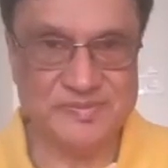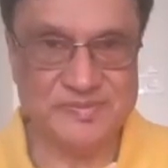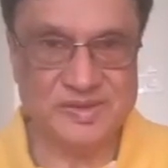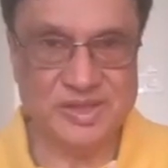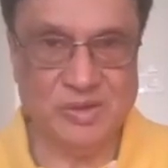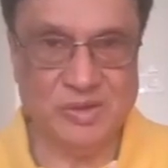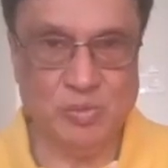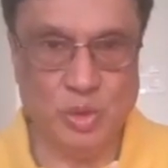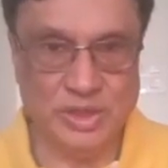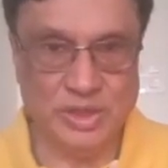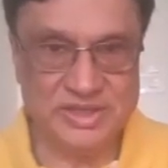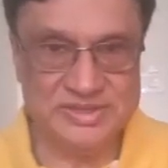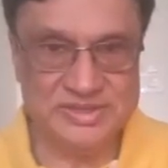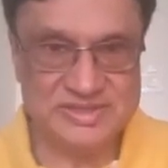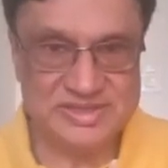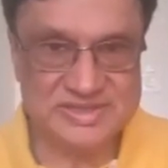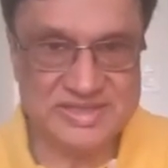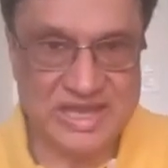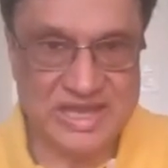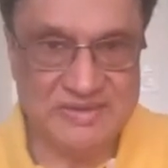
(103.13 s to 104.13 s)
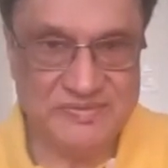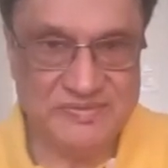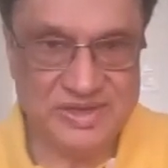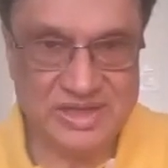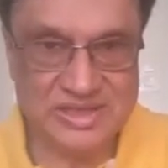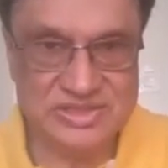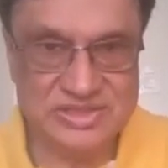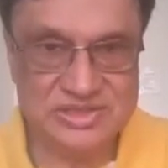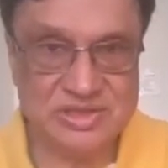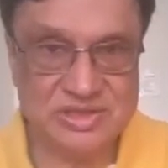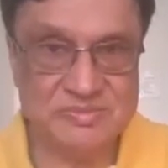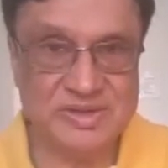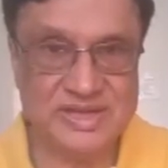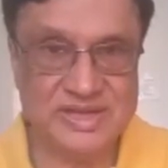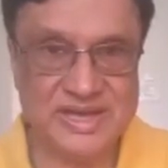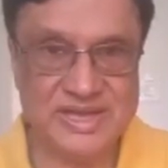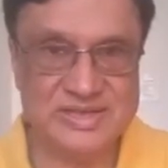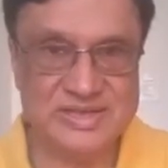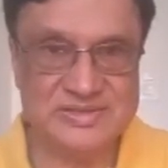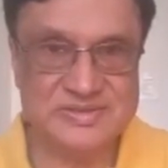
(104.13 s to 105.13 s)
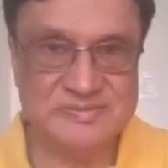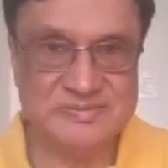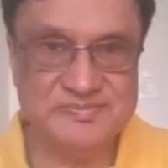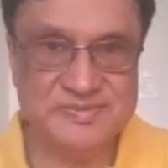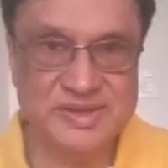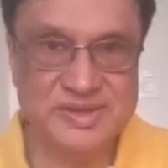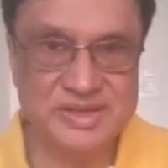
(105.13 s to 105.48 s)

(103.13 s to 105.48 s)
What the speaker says: Now, what is a self attention mechanism?